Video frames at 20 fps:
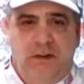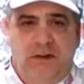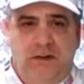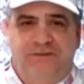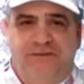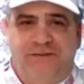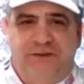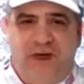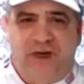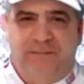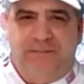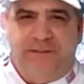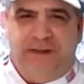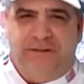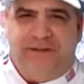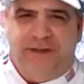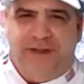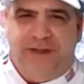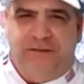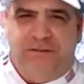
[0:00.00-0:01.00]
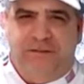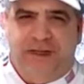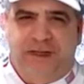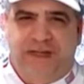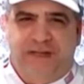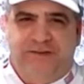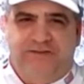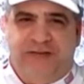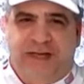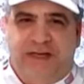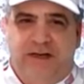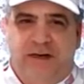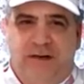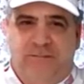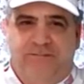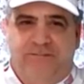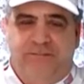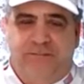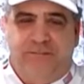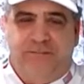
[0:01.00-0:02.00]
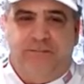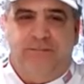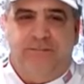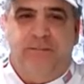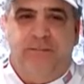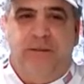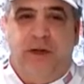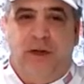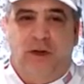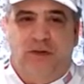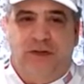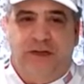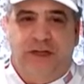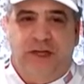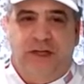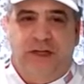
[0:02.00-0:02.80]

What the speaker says: Let's talk about the ingredients that come from Bologna.